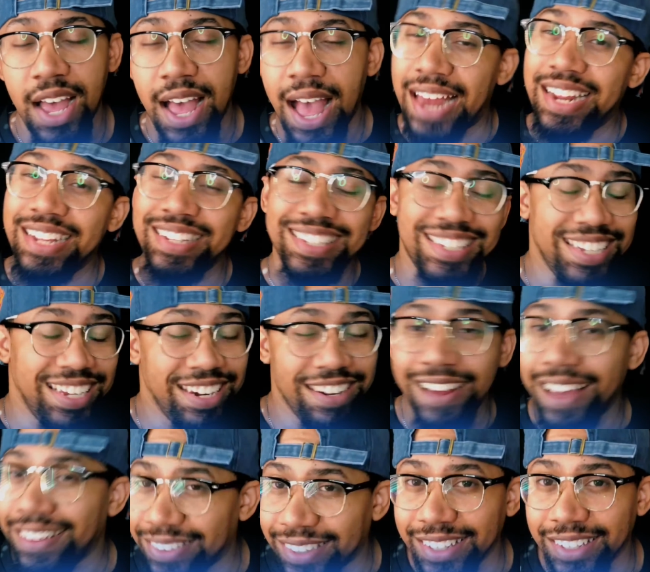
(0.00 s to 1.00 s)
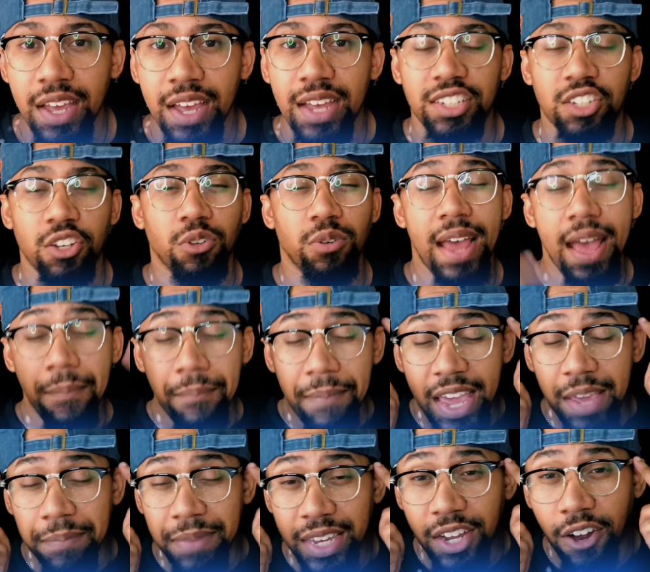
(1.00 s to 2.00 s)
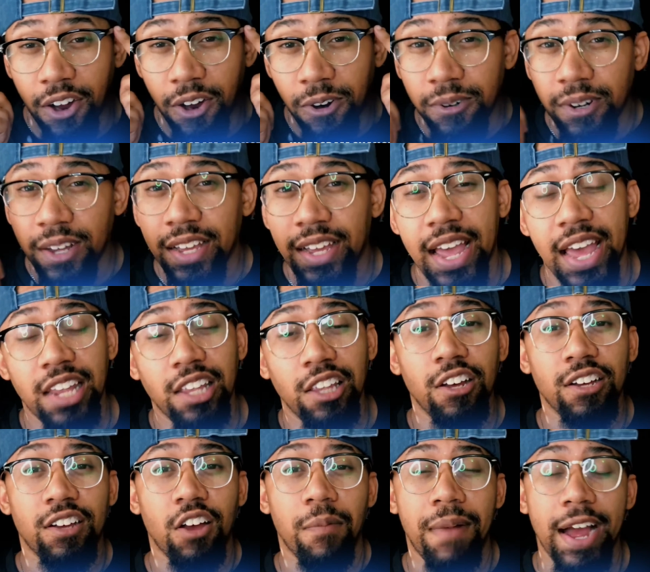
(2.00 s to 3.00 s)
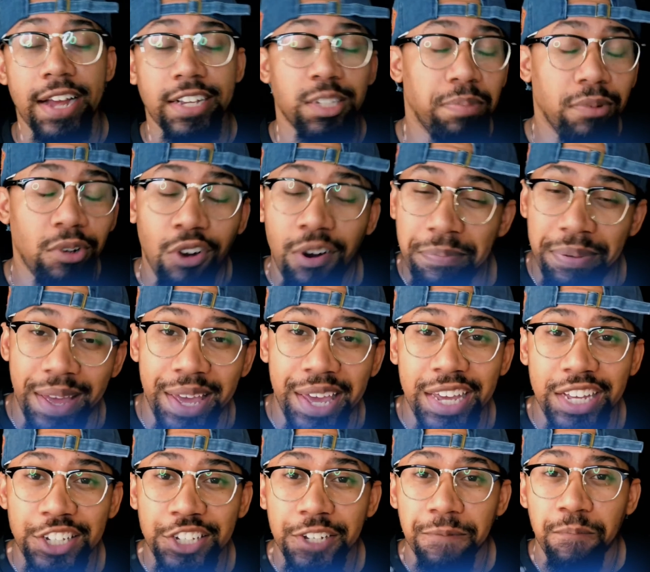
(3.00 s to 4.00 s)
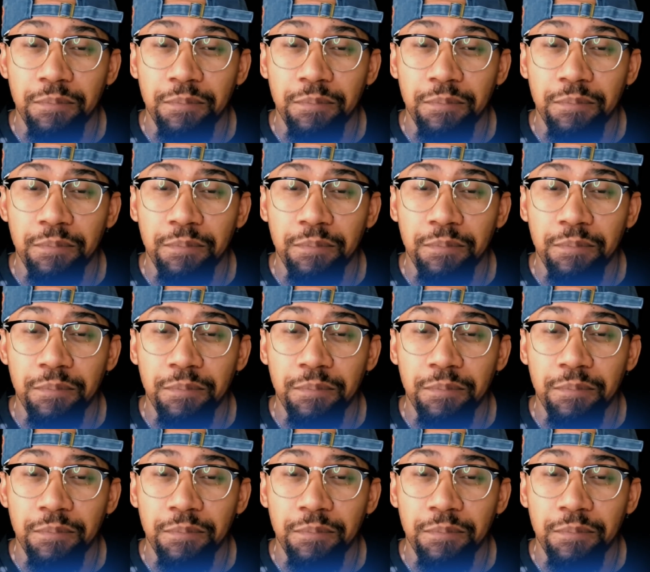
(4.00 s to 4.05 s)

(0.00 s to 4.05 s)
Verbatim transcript: I didn't see nothing. So that made me go and look on my explore page